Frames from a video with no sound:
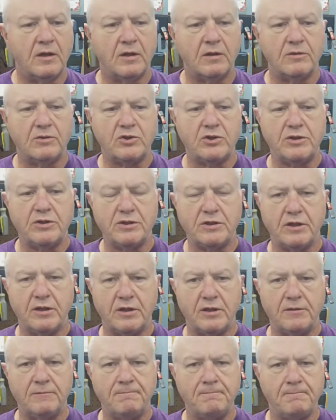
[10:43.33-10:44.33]
She's 10,
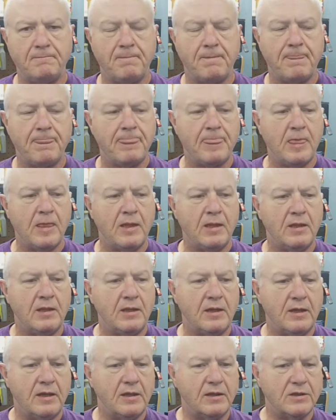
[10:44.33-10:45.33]

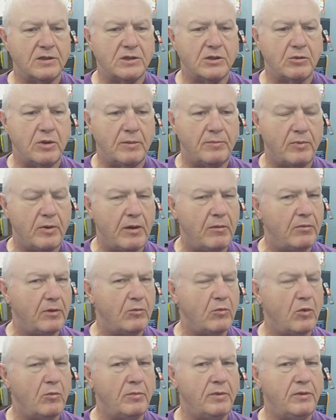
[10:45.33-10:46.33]
and so I probably
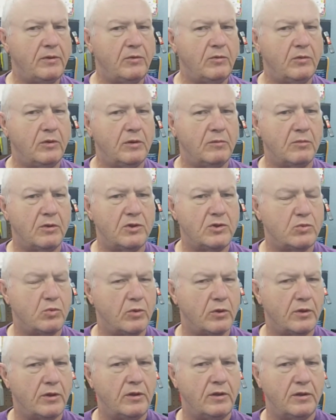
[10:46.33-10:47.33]
won't be doing much
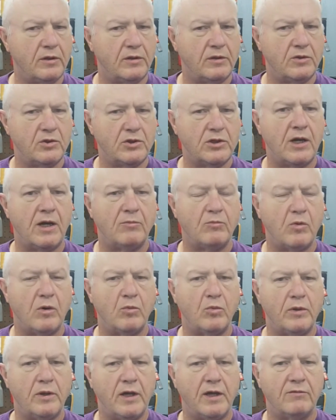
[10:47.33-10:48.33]
working in the shop while
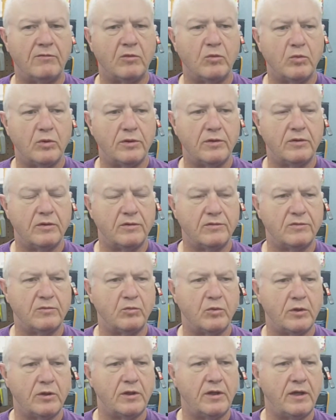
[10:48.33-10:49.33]
we have her with us, and
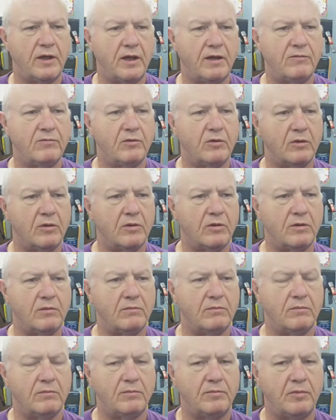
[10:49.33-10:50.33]
we're going to have her
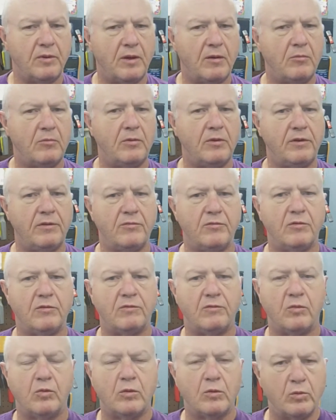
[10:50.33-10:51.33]
probably 3 or
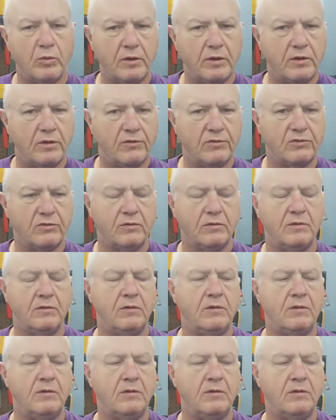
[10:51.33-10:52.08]
4 weeks.